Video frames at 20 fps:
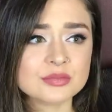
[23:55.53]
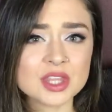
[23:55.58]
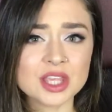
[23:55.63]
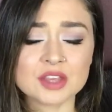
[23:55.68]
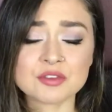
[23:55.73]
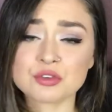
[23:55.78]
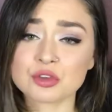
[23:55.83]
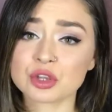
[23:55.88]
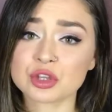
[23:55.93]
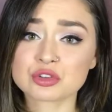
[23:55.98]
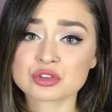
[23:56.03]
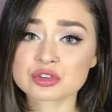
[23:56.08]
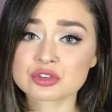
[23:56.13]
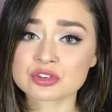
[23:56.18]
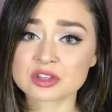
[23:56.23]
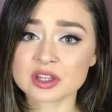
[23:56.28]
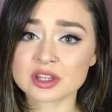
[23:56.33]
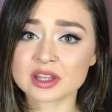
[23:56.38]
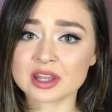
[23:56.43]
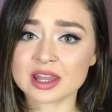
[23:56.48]
if you're
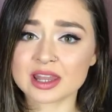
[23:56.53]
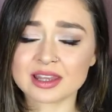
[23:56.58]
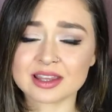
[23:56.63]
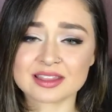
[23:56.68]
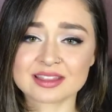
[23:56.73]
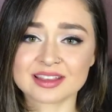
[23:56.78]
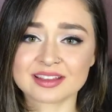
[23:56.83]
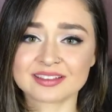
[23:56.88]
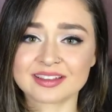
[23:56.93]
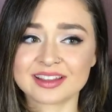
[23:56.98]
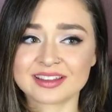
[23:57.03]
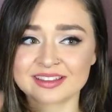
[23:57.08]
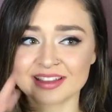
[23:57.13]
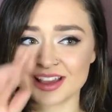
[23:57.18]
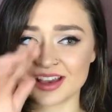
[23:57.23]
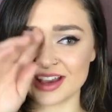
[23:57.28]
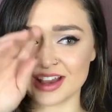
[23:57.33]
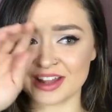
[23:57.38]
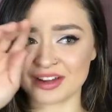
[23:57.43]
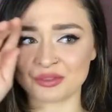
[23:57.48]
interested in anything like
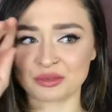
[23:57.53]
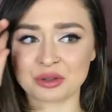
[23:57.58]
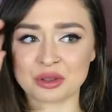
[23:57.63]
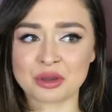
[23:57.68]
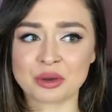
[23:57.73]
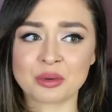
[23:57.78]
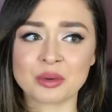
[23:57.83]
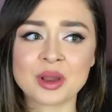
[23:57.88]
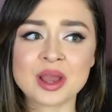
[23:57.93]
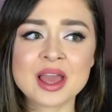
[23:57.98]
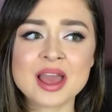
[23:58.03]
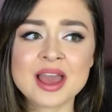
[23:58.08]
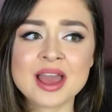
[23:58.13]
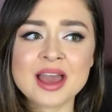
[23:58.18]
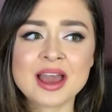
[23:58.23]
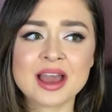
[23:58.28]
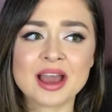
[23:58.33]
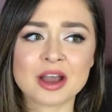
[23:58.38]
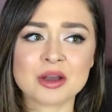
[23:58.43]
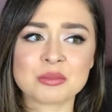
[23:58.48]
that, I don't know
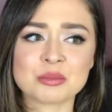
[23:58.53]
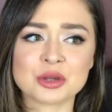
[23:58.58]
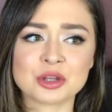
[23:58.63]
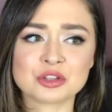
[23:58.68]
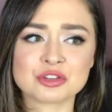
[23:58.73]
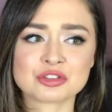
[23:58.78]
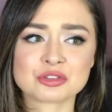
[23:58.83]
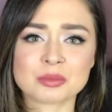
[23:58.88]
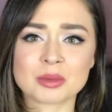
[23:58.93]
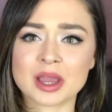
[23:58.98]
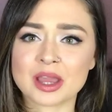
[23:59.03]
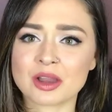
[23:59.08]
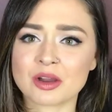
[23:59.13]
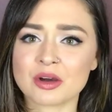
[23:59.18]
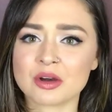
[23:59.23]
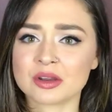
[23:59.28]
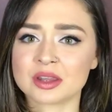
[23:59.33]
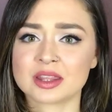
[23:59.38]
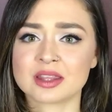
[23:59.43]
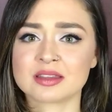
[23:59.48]
how much my
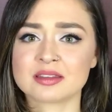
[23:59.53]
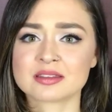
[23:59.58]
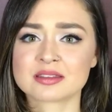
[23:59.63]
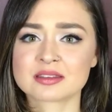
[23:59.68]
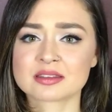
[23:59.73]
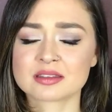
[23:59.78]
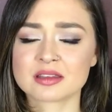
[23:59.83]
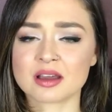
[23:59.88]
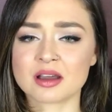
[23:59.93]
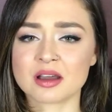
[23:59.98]
audience